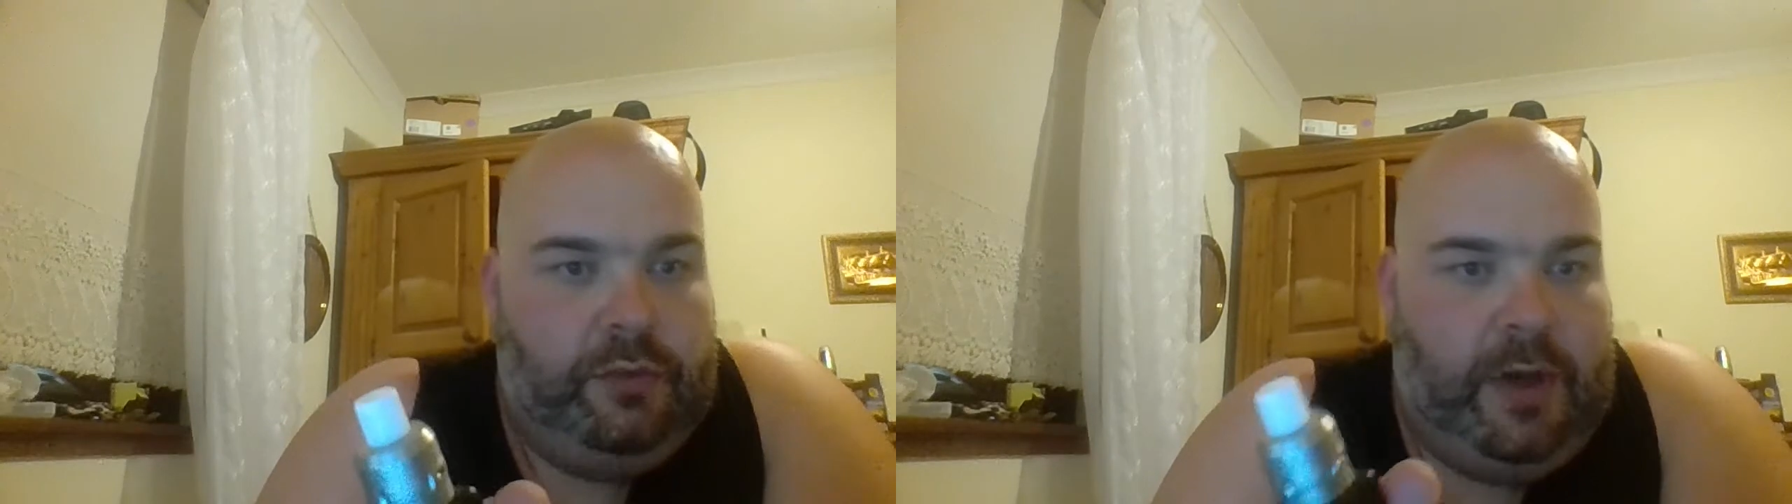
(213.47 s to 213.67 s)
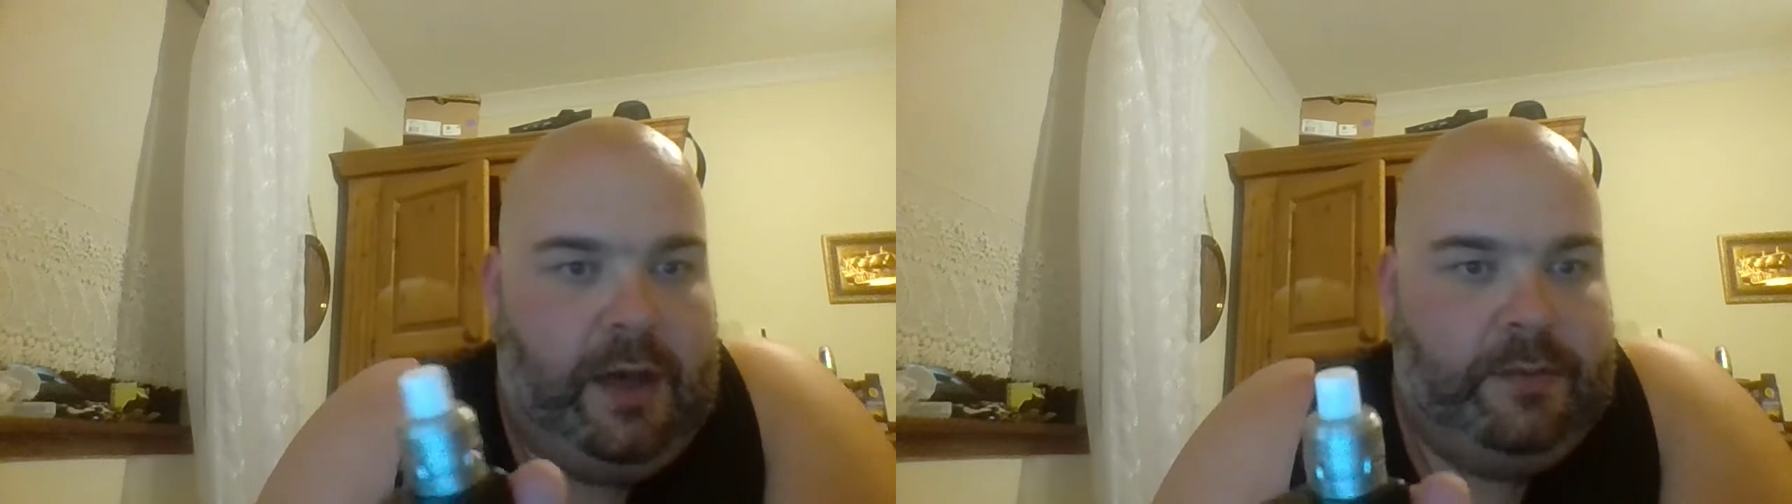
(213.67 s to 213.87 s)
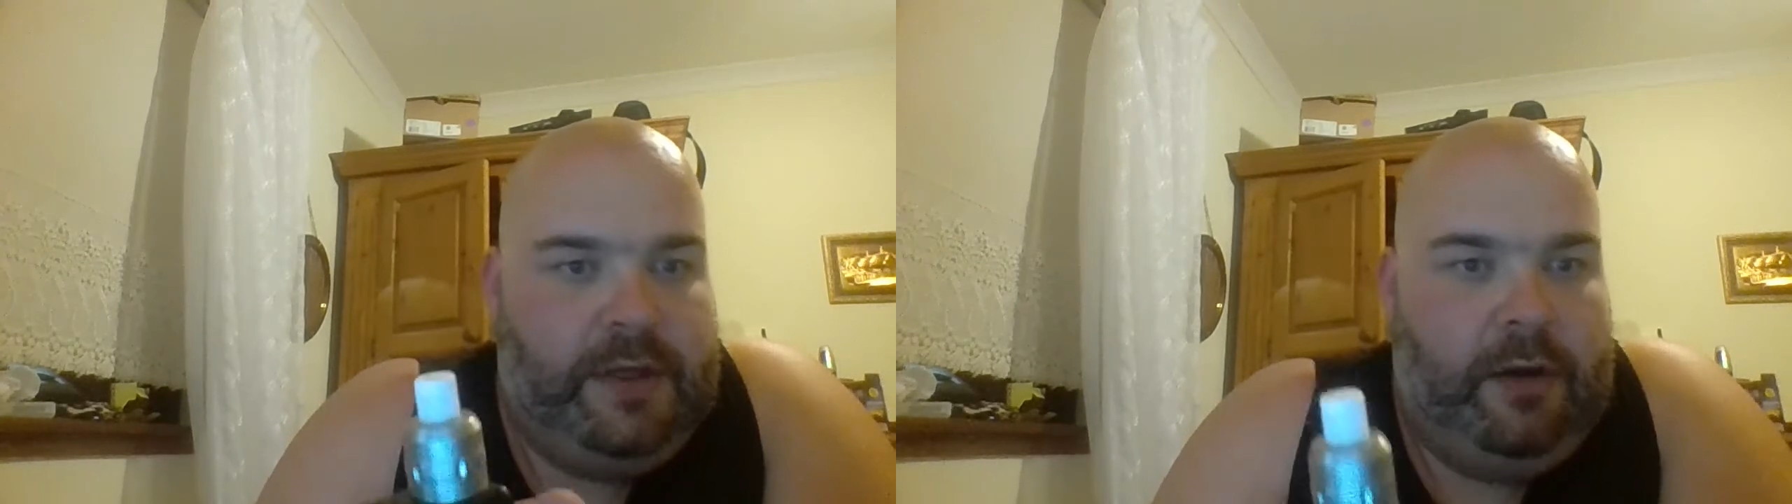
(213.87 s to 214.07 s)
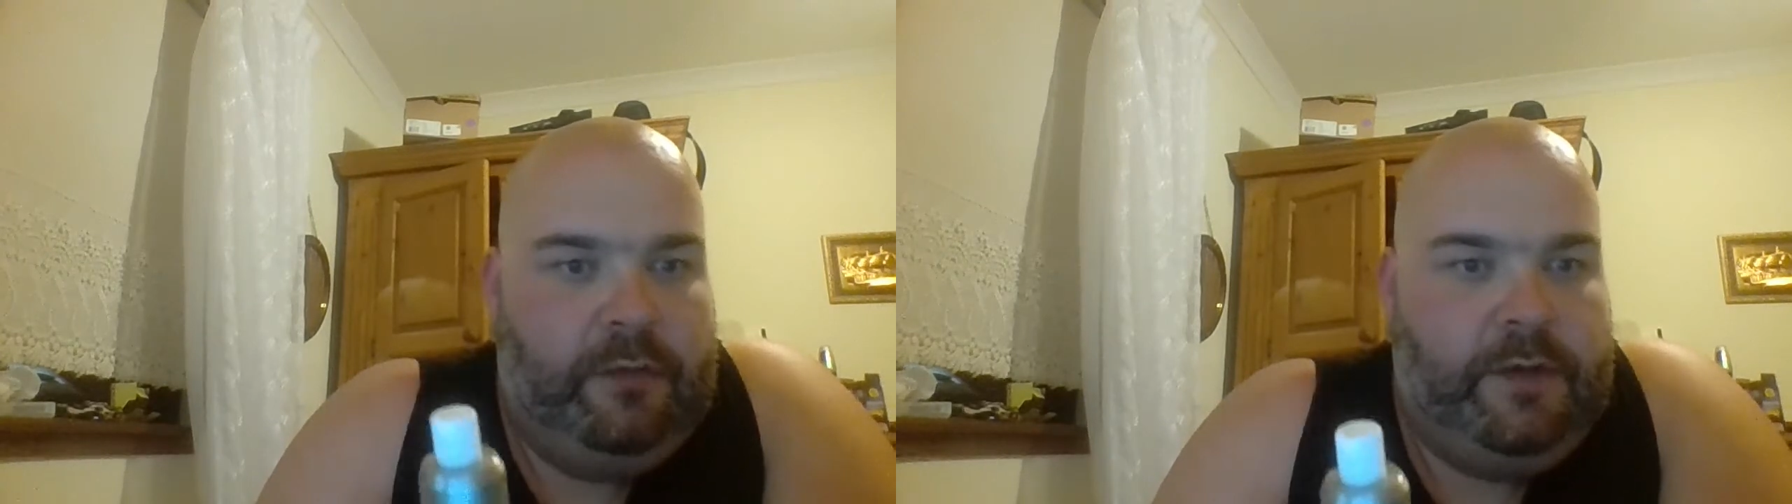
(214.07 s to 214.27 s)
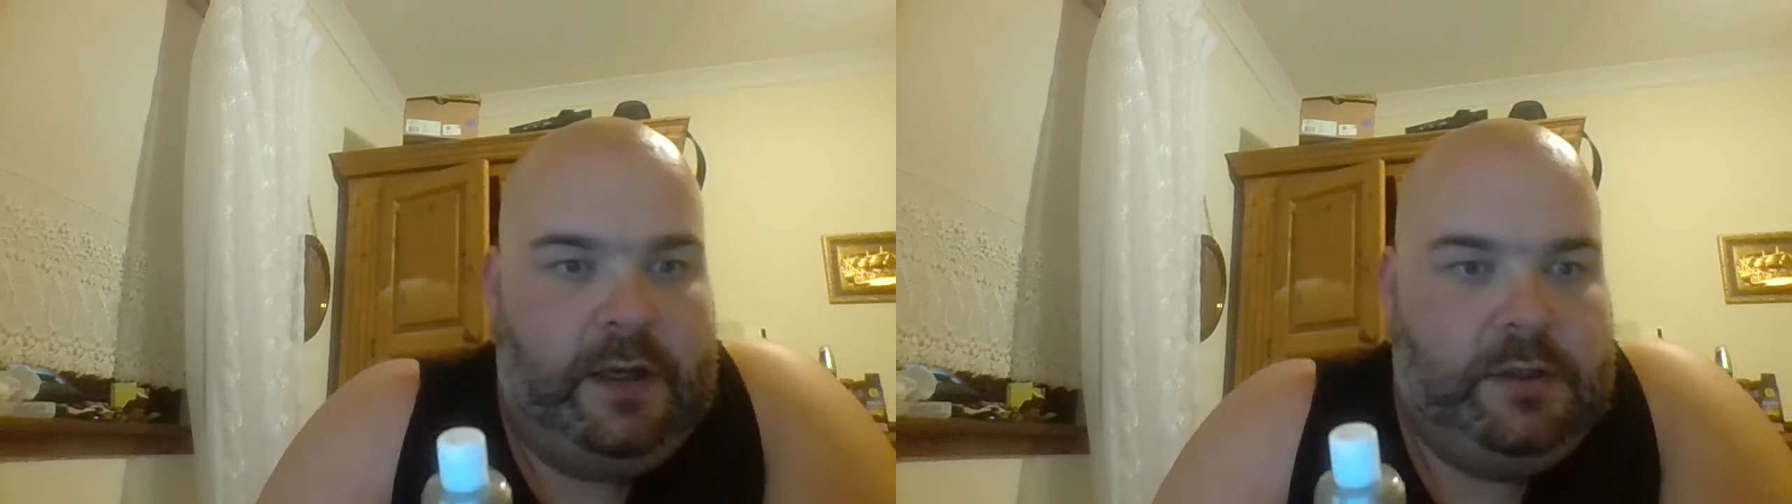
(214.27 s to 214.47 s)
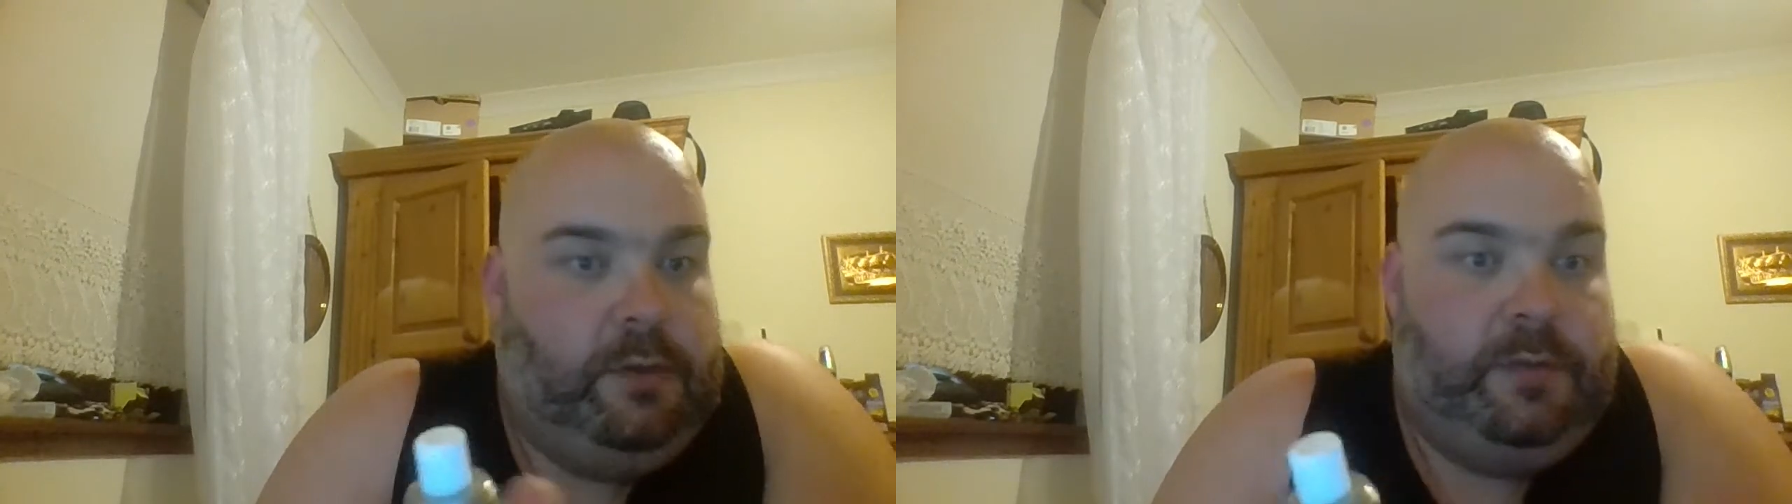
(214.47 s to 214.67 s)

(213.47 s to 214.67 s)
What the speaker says: MTL fans will